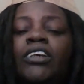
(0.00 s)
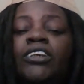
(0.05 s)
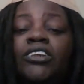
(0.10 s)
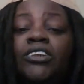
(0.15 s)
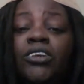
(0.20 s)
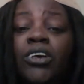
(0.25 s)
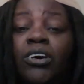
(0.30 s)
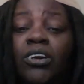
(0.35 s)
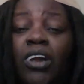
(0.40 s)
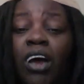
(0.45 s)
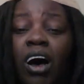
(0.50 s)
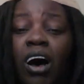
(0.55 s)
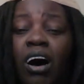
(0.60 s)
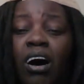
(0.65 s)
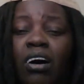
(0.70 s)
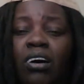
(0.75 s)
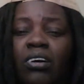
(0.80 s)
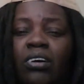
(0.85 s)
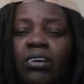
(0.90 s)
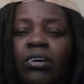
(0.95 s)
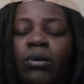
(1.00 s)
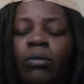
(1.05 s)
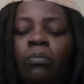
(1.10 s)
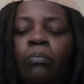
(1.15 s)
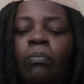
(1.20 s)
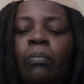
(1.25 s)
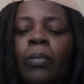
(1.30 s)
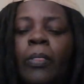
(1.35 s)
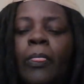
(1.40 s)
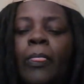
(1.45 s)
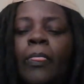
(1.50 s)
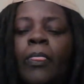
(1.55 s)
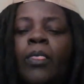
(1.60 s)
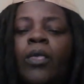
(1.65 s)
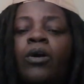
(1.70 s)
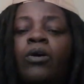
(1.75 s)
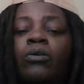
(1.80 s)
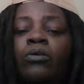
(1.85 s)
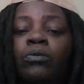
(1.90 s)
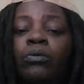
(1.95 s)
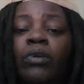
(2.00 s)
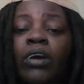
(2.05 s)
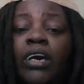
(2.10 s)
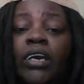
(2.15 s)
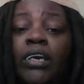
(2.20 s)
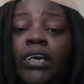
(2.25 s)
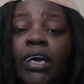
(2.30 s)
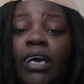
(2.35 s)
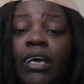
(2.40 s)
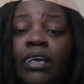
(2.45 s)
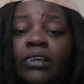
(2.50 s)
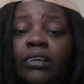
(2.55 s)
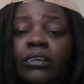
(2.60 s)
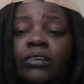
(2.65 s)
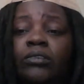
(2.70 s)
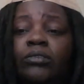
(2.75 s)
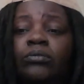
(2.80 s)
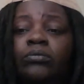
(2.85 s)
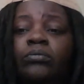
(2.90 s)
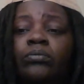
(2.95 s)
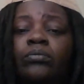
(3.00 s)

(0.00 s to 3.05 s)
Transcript: So long, we're done.